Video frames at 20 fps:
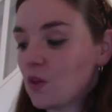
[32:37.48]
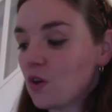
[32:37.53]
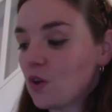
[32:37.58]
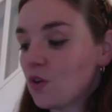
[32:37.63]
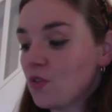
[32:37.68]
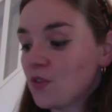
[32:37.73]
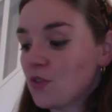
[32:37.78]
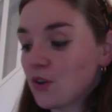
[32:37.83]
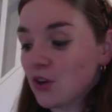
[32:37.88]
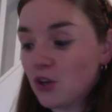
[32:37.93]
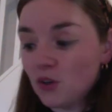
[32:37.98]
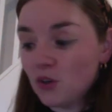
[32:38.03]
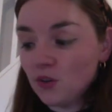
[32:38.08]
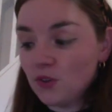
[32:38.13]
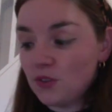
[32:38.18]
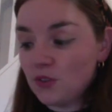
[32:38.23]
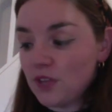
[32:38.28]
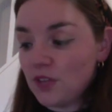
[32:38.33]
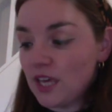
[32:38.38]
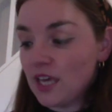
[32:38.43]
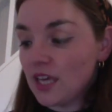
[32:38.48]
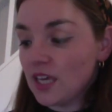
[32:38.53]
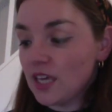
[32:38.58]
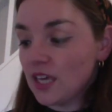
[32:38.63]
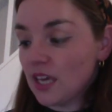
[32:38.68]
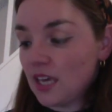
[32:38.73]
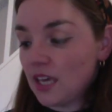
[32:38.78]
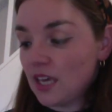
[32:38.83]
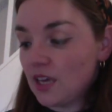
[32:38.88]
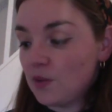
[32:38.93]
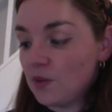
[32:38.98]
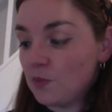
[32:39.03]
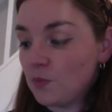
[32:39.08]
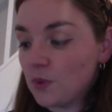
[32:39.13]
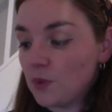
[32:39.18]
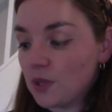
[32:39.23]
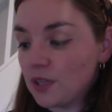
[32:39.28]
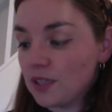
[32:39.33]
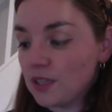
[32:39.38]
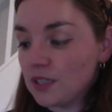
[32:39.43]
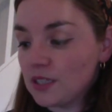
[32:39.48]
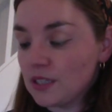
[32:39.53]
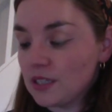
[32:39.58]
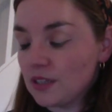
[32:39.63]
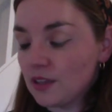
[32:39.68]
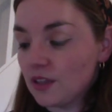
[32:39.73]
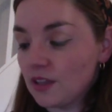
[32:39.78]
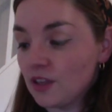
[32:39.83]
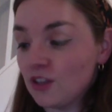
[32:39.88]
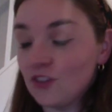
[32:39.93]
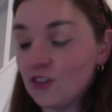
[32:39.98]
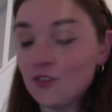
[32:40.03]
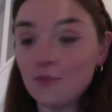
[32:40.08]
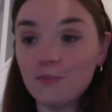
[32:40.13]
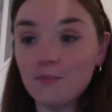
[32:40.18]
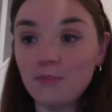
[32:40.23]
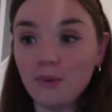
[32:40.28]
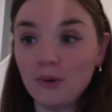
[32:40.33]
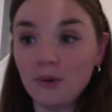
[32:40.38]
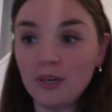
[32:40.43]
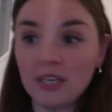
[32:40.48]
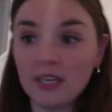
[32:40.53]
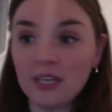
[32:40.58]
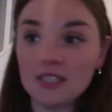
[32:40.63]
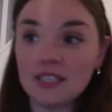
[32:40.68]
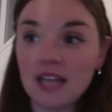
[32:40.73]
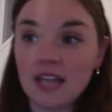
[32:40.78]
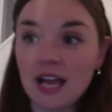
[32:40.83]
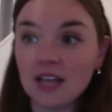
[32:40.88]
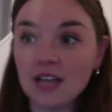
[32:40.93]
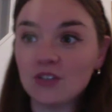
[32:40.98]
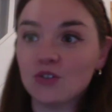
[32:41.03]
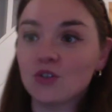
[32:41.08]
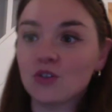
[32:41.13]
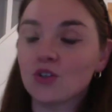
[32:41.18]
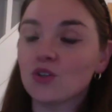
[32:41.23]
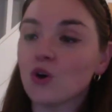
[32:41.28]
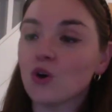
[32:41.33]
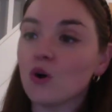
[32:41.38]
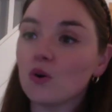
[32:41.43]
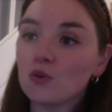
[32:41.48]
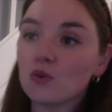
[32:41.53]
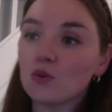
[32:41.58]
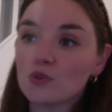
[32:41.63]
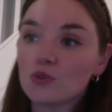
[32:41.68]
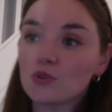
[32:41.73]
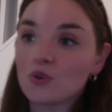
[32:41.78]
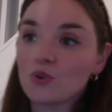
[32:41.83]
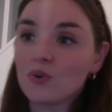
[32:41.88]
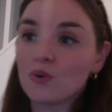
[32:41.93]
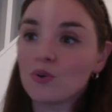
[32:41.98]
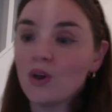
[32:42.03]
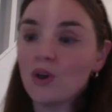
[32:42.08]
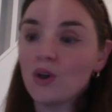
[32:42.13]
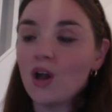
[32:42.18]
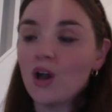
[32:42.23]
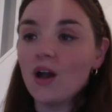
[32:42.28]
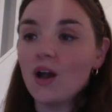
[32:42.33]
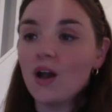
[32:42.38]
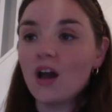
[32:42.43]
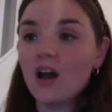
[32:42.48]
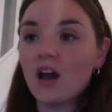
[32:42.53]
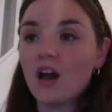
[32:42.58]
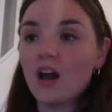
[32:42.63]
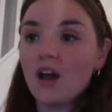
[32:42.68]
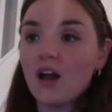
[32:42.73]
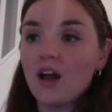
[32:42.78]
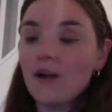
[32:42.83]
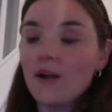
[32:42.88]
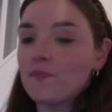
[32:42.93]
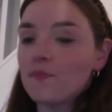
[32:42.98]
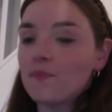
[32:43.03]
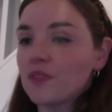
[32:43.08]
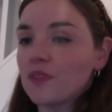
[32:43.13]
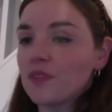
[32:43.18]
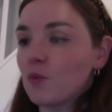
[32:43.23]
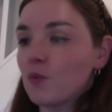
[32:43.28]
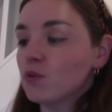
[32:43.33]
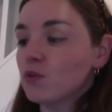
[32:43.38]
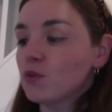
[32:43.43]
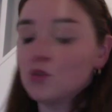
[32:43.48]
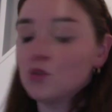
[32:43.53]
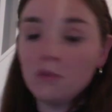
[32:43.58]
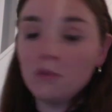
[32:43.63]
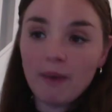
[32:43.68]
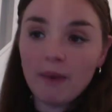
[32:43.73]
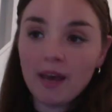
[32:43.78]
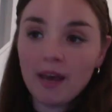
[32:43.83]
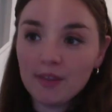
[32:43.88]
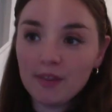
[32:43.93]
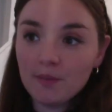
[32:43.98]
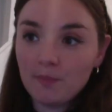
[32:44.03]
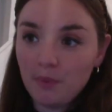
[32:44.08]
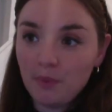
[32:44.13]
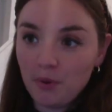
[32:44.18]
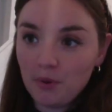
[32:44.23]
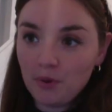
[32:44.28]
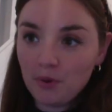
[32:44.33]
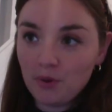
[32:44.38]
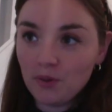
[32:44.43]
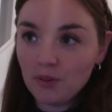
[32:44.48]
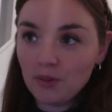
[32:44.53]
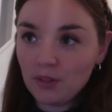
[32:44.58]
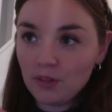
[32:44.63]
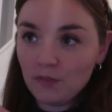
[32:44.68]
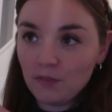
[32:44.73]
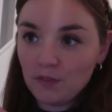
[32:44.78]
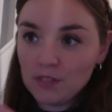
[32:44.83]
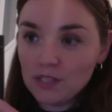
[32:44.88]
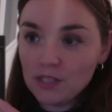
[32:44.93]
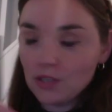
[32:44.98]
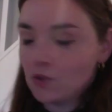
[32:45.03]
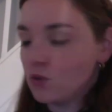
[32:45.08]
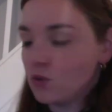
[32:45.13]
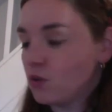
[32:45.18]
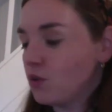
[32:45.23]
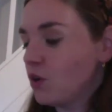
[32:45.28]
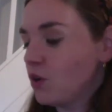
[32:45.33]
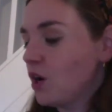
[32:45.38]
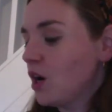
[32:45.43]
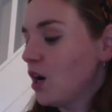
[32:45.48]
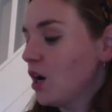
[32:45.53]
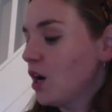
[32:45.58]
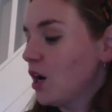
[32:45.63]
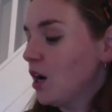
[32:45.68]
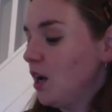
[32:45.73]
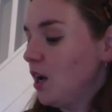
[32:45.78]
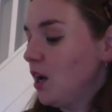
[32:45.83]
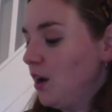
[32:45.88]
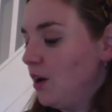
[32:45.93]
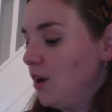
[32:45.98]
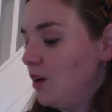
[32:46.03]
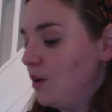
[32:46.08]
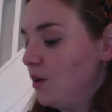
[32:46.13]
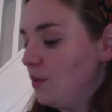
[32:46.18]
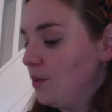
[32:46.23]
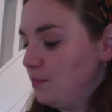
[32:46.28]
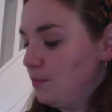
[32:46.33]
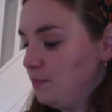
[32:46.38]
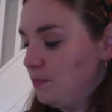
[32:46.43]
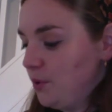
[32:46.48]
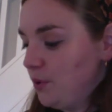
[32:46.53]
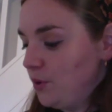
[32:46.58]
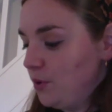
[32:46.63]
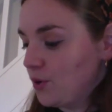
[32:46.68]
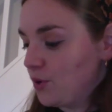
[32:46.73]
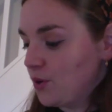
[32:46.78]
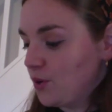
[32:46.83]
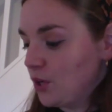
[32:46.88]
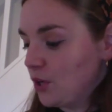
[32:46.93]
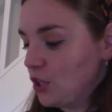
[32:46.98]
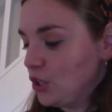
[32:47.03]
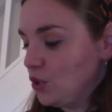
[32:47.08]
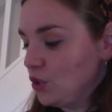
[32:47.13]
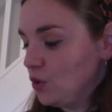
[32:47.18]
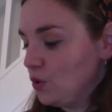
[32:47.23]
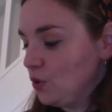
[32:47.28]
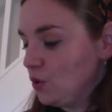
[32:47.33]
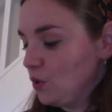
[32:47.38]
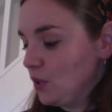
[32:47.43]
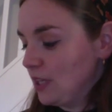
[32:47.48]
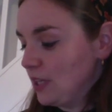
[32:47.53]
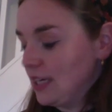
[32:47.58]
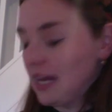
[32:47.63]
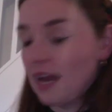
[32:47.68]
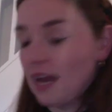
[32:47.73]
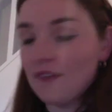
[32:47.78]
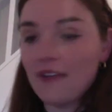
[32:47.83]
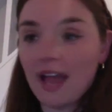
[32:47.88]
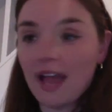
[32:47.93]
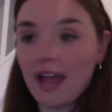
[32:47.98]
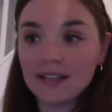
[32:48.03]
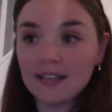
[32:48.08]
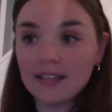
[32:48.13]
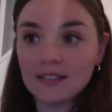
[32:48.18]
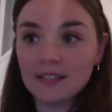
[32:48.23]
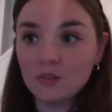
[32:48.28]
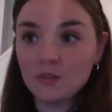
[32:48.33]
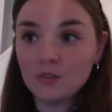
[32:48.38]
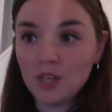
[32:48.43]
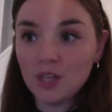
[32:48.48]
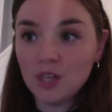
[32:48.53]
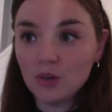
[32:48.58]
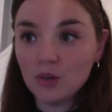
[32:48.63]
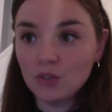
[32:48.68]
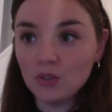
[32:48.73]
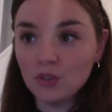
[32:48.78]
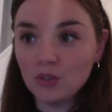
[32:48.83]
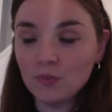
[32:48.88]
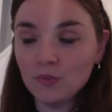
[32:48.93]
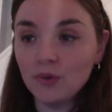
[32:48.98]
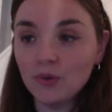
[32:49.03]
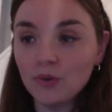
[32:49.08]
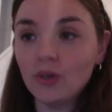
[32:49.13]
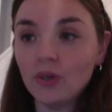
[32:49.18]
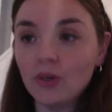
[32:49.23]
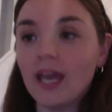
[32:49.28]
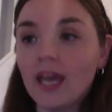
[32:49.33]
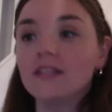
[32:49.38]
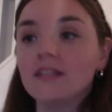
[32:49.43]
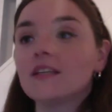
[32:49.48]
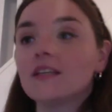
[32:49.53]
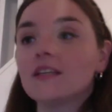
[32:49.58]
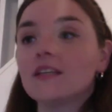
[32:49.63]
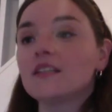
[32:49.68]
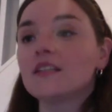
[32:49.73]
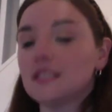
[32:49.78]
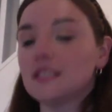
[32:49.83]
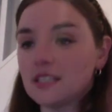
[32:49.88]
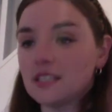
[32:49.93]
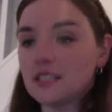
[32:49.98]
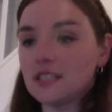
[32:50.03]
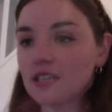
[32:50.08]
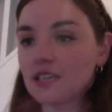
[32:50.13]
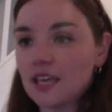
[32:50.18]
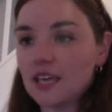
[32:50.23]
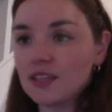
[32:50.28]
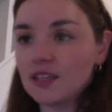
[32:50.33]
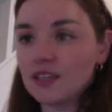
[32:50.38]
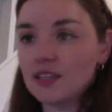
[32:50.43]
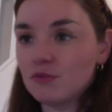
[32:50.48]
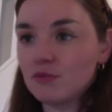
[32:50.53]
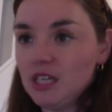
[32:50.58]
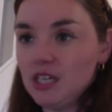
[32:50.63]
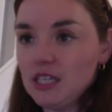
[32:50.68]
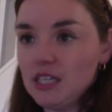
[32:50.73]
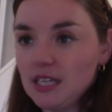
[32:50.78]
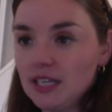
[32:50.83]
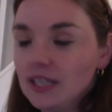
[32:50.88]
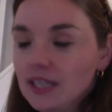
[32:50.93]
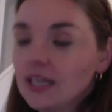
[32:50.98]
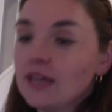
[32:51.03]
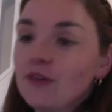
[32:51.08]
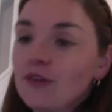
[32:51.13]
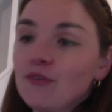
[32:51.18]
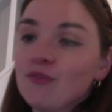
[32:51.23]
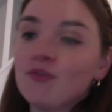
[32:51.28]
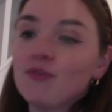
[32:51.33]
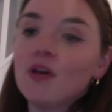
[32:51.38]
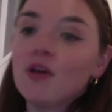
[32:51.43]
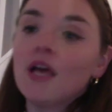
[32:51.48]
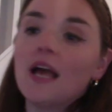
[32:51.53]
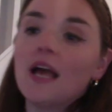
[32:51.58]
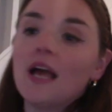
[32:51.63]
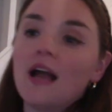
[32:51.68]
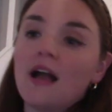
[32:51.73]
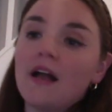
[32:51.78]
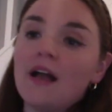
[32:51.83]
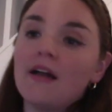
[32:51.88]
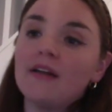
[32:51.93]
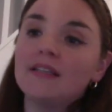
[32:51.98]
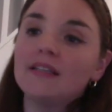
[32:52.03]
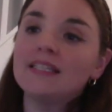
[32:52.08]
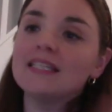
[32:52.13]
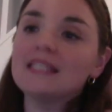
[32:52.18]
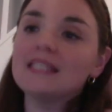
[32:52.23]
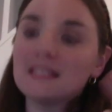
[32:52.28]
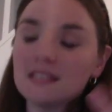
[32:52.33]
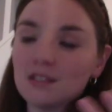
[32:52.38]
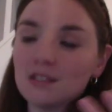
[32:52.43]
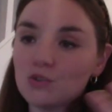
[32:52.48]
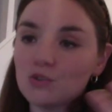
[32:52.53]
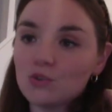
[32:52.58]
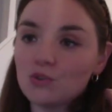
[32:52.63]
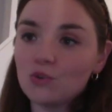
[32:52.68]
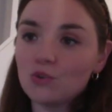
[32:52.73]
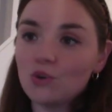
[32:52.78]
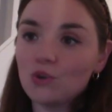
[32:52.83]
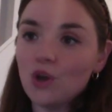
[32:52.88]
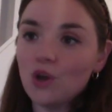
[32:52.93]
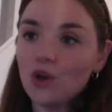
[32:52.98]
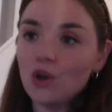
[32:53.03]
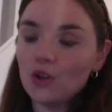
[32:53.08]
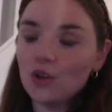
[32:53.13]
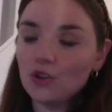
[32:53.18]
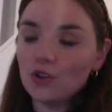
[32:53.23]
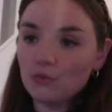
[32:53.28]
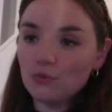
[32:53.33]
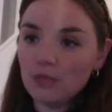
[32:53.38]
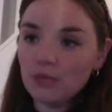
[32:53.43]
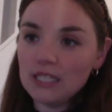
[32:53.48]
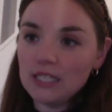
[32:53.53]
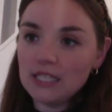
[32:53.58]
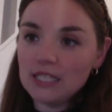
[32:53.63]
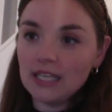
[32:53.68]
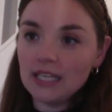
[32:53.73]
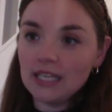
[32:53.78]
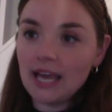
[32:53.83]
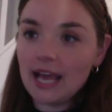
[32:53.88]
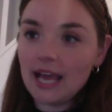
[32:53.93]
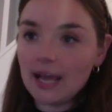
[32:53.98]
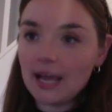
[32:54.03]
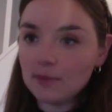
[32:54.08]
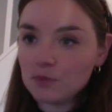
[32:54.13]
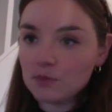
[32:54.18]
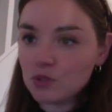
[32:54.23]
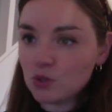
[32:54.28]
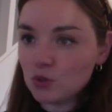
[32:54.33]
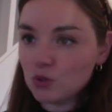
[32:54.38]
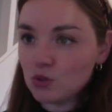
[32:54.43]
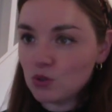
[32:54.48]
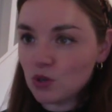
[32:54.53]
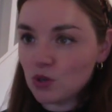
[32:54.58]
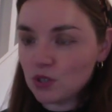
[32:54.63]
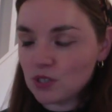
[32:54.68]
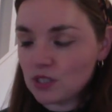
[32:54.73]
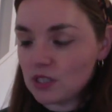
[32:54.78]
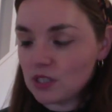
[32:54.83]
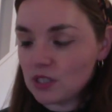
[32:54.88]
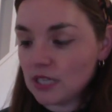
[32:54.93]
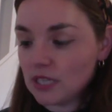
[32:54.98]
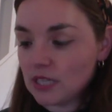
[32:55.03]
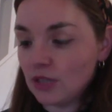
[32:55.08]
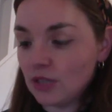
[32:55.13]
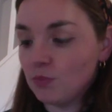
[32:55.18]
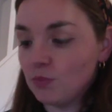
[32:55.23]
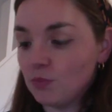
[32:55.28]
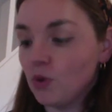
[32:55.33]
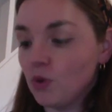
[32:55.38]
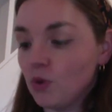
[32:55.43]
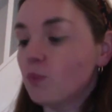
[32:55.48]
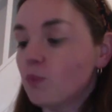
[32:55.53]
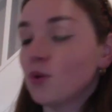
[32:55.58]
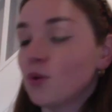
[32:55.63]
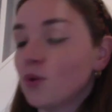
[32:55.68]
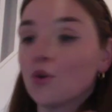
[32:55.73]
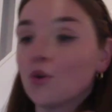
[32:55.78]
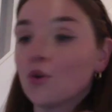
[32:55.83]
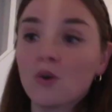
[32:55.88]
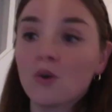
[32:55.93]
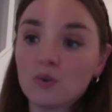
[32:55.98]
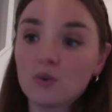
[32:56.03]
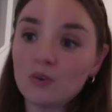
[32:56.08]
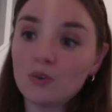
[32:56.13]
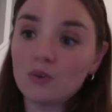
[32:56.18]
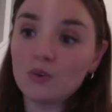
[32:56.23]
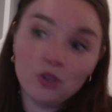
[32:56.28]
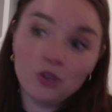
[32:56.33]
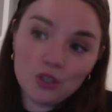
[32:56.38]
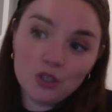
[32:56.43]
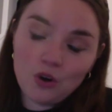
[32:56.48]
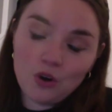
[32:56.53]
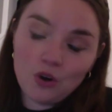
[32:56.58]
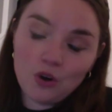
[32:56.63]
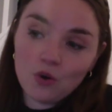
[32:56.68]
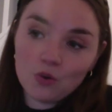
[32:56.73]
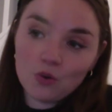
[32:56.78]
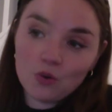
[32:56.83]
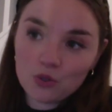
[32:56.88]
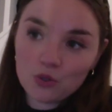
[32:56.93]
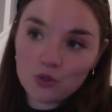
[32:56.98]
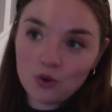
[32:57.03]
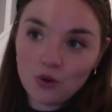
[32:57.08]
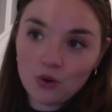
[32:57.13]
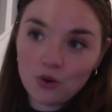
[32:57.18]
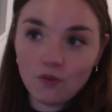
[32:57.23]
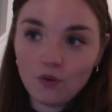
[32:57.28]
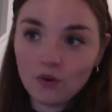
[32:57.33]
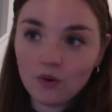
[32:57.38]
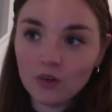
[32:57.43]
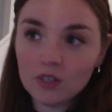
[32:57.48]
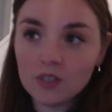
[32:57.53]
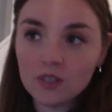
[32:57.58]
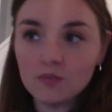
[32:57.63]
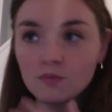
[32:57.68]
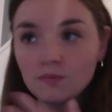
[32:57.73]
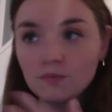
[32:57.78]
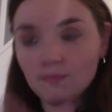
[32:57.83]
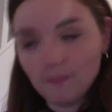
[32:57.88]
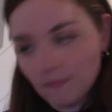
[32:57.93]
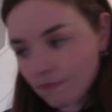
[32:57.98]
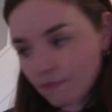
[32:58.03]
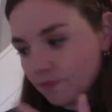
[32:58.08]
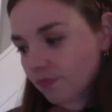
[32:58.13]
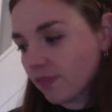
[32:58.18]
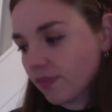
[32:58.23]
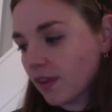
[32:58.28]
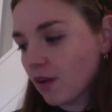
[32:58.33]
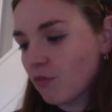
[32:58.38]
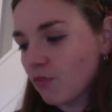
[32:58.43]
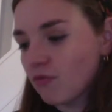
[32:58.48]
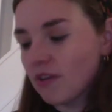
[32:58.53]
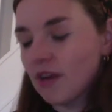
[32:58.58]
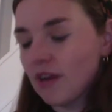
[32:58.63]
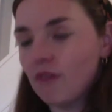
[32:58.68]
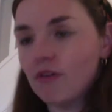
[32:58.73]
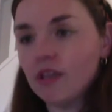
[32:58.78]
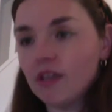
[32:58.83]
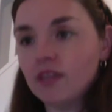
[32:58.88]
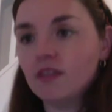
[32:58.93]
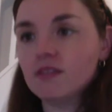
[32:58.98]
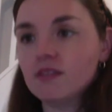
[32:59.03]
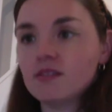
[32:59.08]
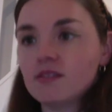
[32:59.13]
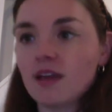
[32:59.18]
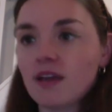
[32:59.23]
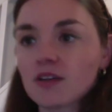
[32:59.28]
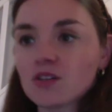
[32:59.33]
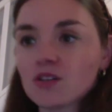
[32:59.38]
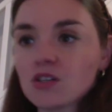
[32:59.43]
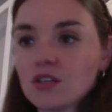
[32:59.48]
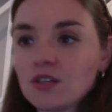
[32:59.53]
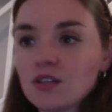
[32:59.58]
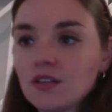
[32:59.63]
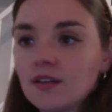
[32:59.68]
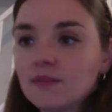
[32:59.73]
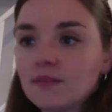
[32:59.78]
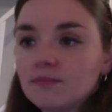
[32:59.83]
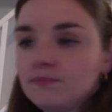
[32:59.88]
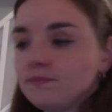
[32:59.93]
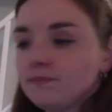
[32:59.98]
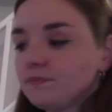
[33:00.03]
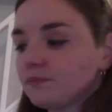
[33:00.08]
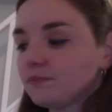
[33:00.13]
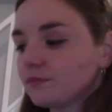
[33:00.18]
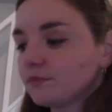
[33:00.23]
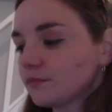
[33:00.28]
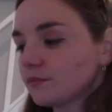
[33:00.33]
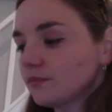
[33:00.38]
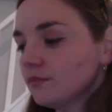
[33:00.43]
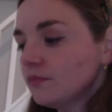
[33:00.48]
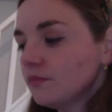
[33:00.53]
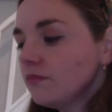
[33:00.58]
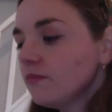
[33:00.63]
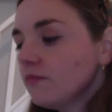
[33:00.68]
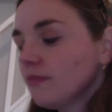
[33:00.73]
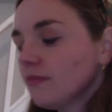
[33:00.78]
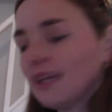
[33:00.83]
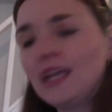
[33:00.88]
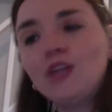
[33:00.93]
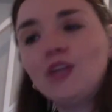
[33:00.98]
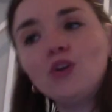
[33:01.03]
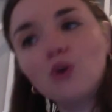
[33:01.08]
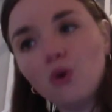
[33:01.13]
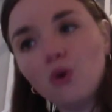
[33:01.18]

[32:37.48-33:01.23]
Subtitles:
the good thing with the book is that you can also, once you buy the book, the physical book, you can have access to the audiobook and you can listen again the reading if listening to the reading helps you to understand the book. But you can also, of course, reread the section in your